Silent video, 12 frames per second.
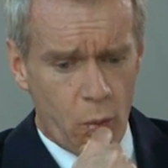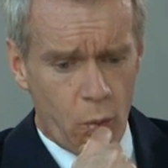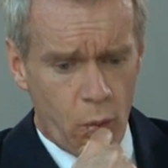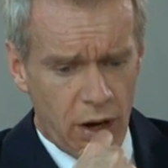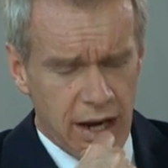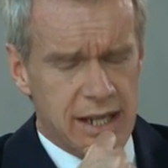
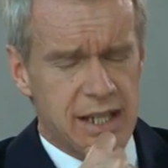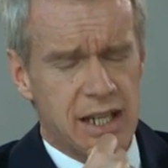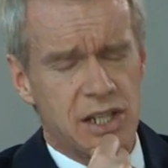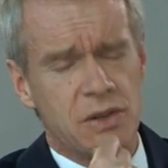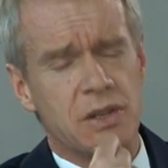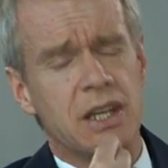Why is it,
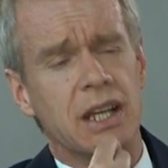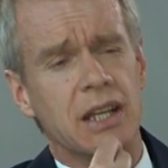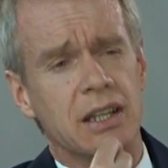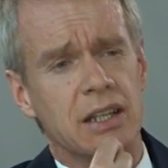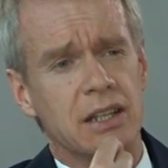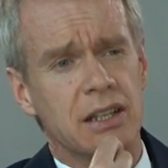do you think,
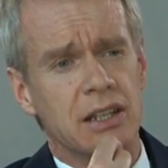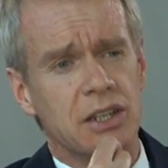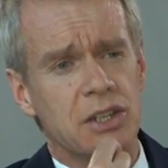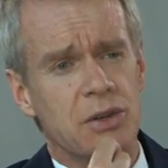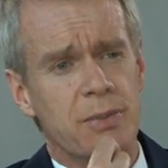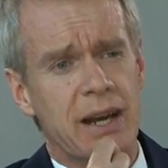that
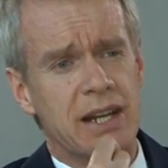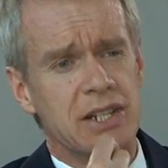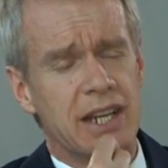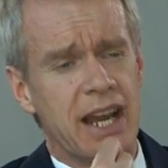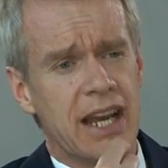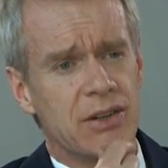you managed
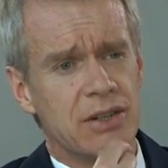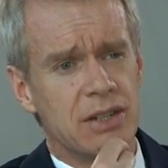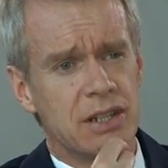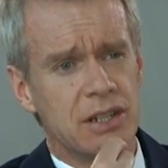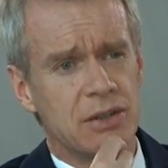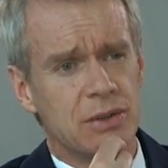to hang on
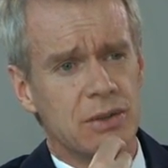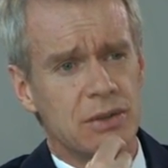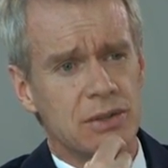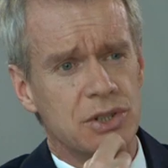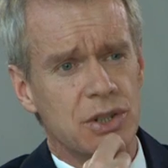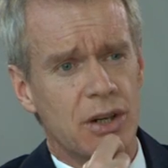to your
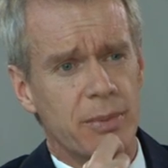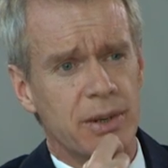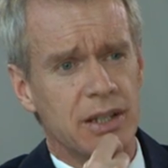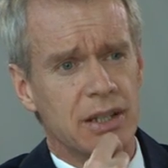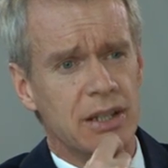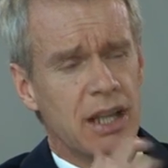job
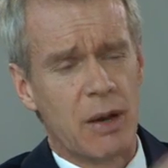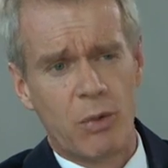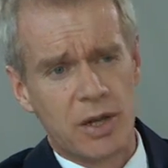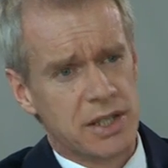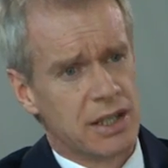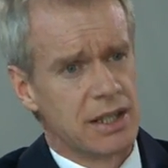and that there
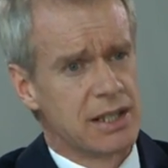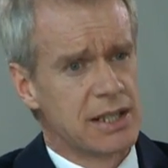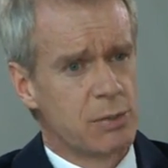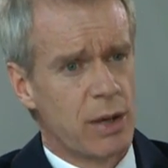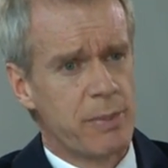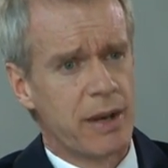wasn't this
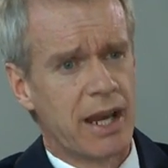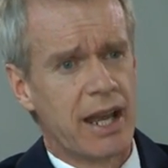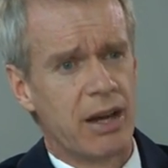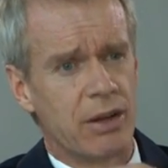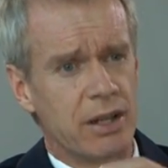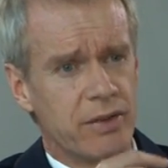sweeping
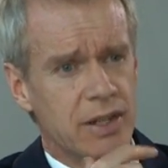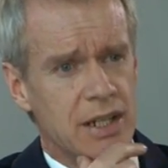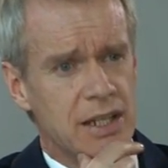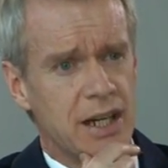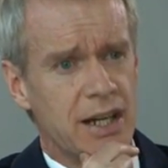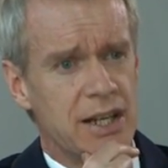out of an
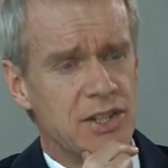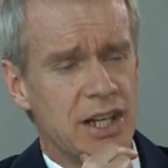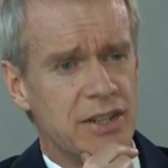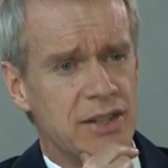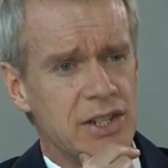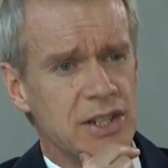entire
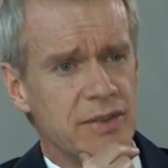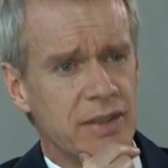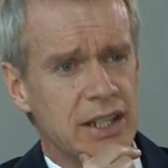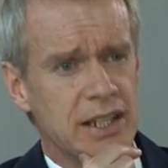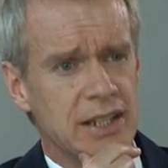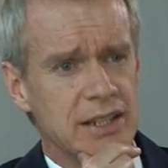generation of
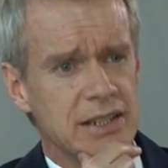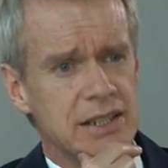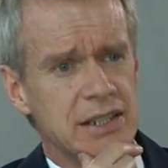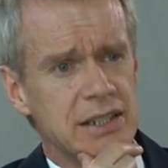leaders?